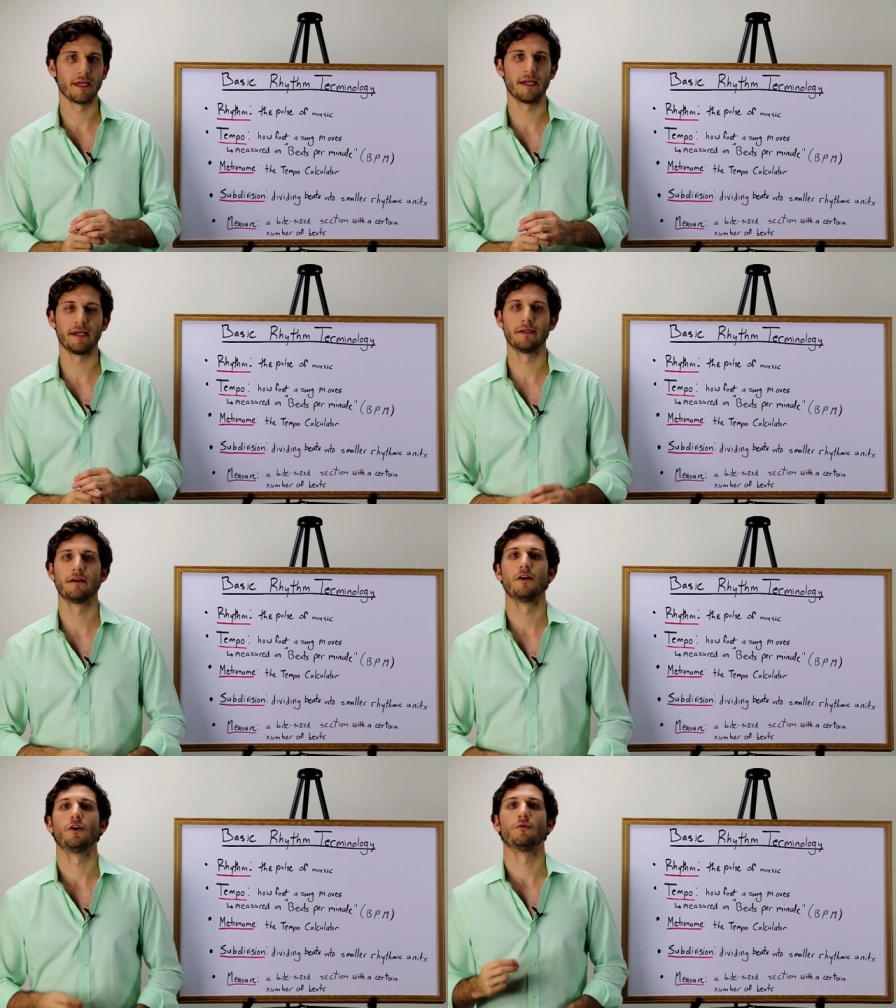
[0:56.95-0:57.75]
and
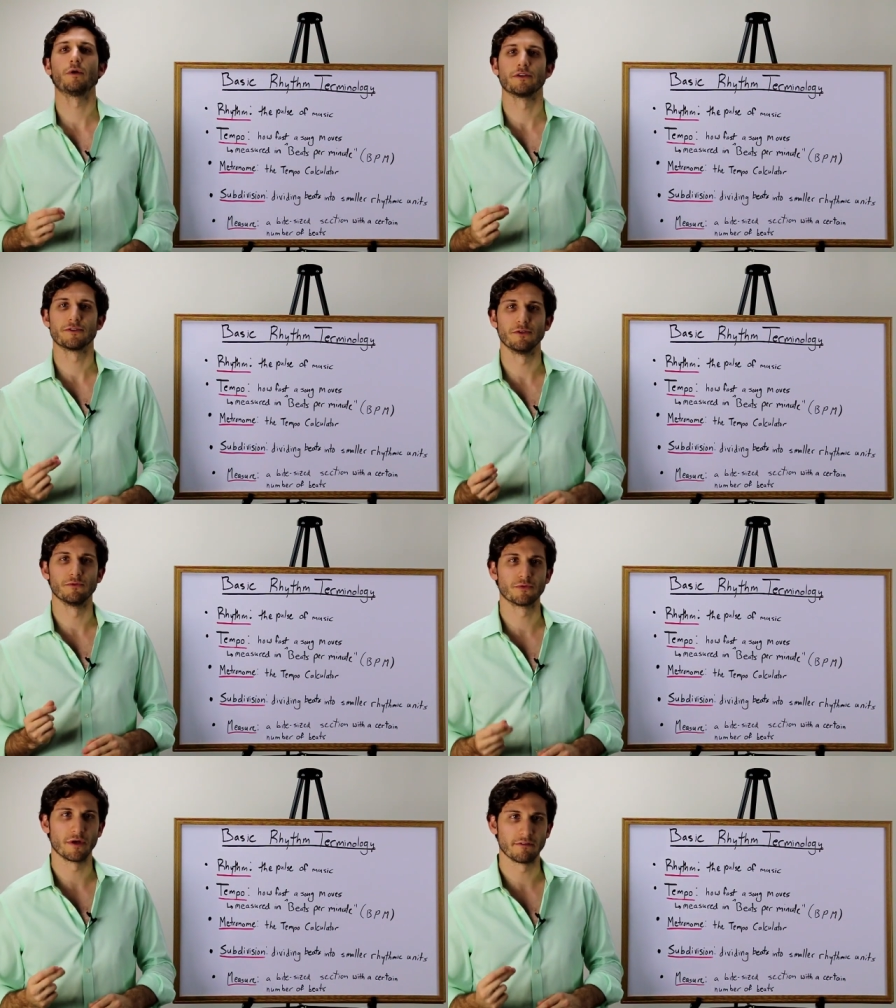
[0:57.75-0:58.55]
1, 2,
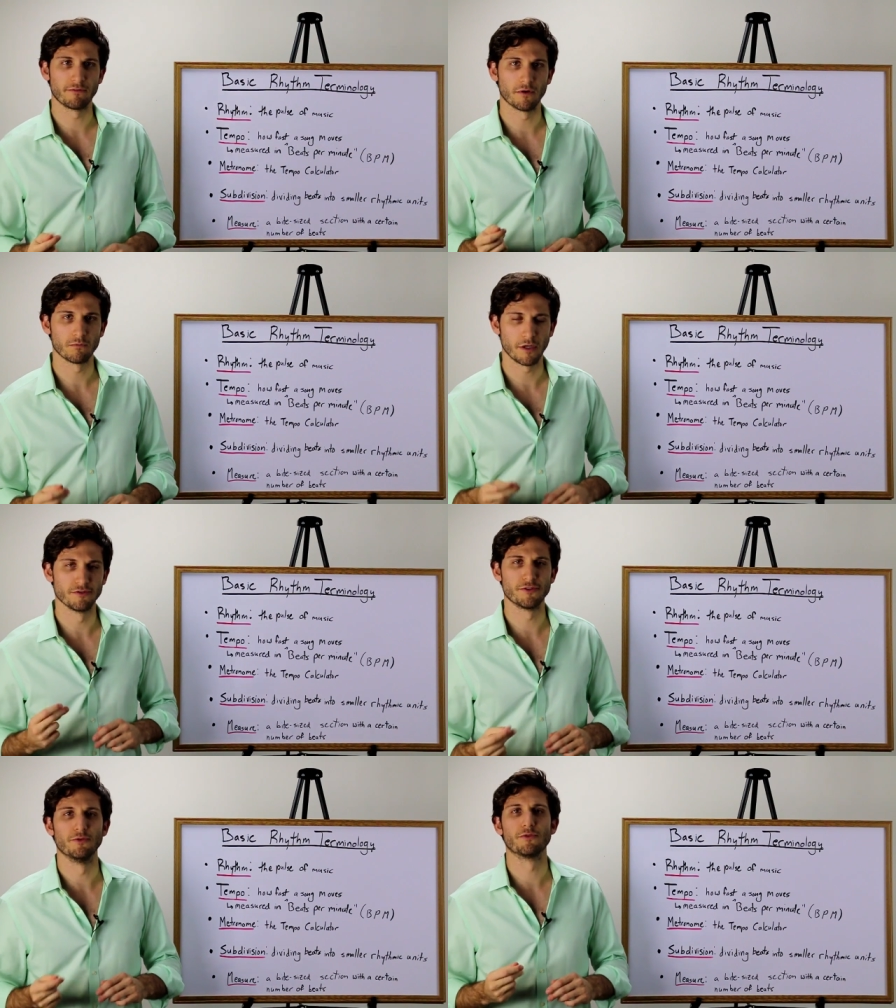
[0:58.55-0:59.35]
3, 4, 1,
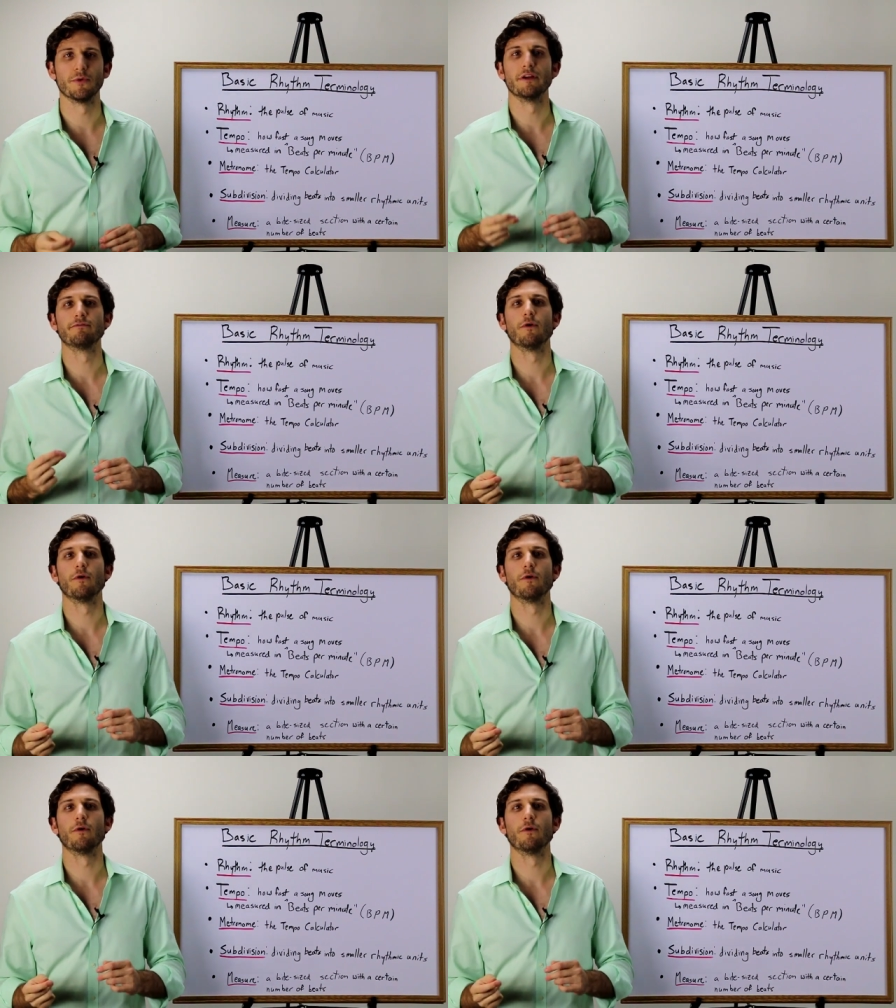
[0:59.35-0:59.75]
2, 3,